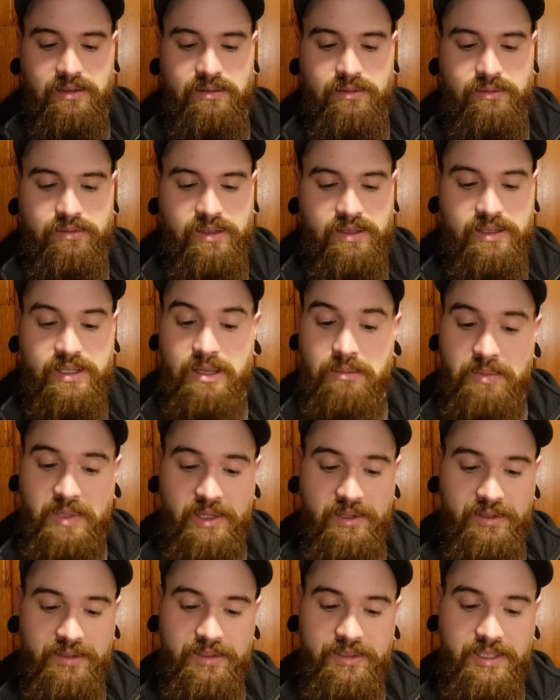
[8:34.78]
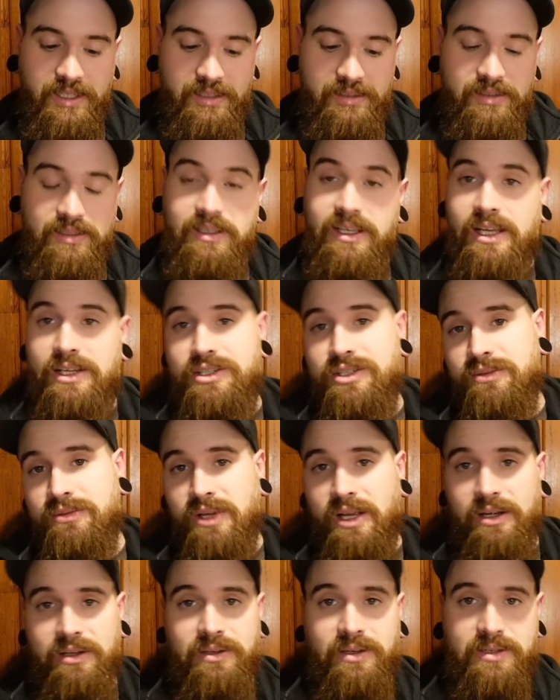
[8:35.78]
Found that metal detecting actually
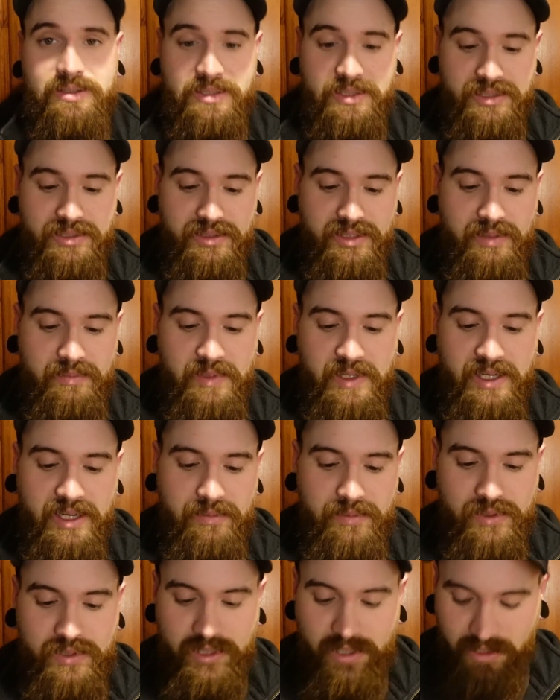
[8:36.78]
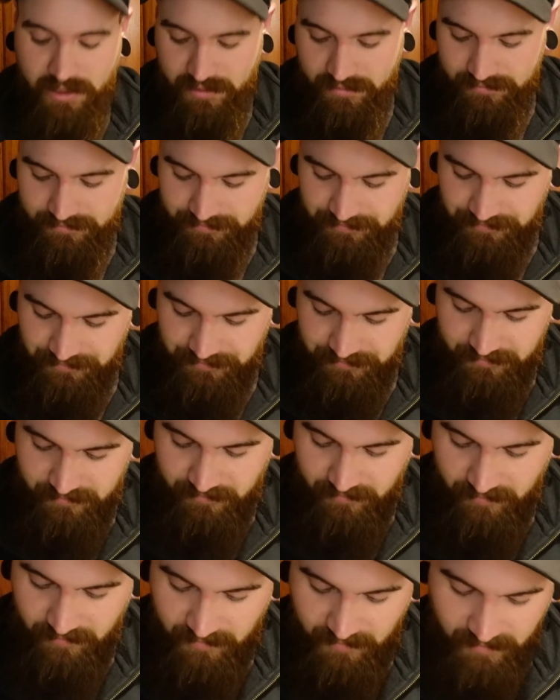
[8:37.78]
right across the street in my neighbor's yard.
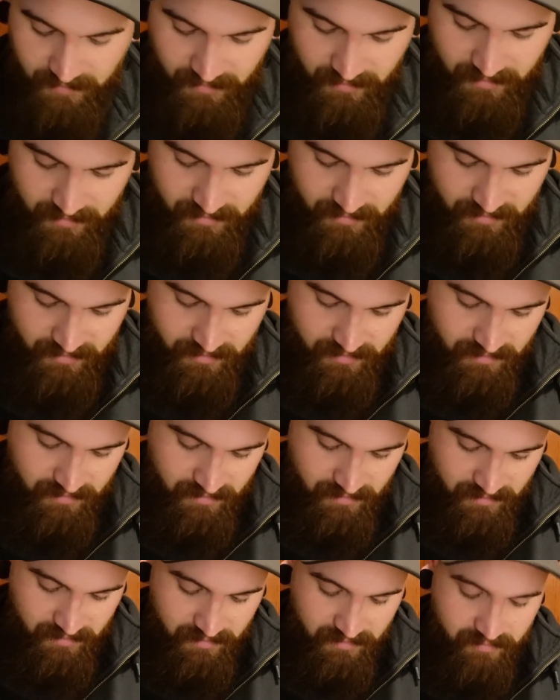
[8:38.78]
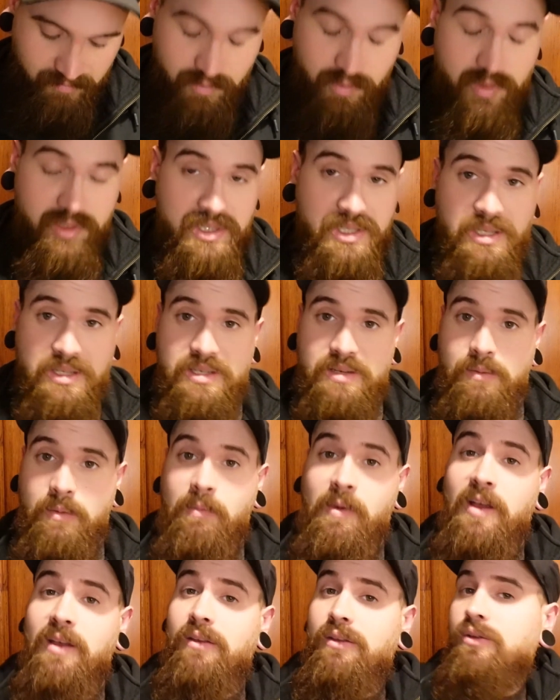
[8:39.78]
If you want to see some of
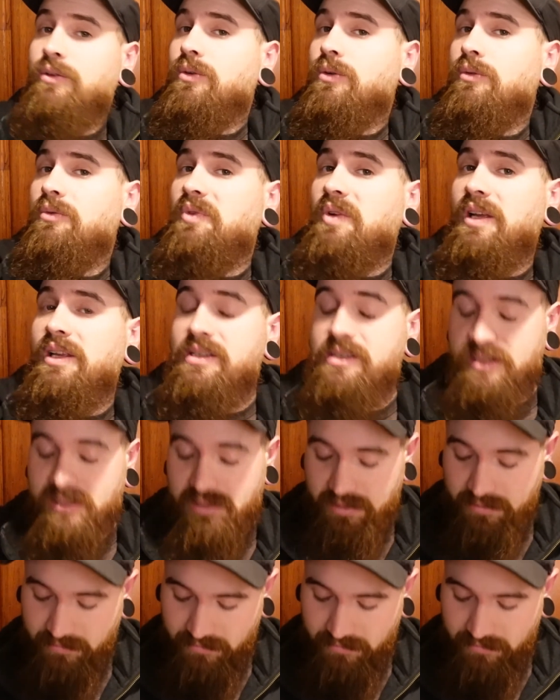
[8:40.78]
my other cool finds,